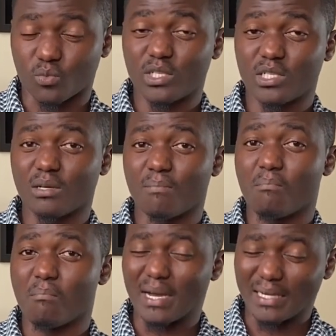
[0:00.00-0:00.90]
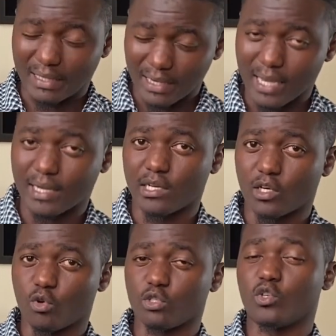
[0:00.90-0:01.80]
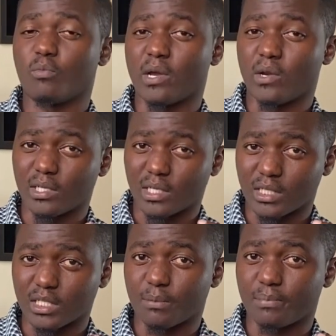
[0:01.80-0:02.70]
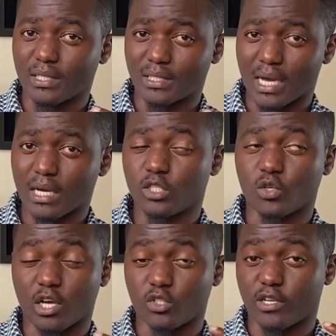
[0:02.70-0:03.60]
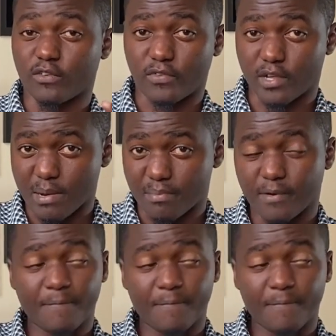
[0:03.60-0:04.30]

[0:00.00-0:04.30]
which might likely cause your biodigester septic tank to actually fill up.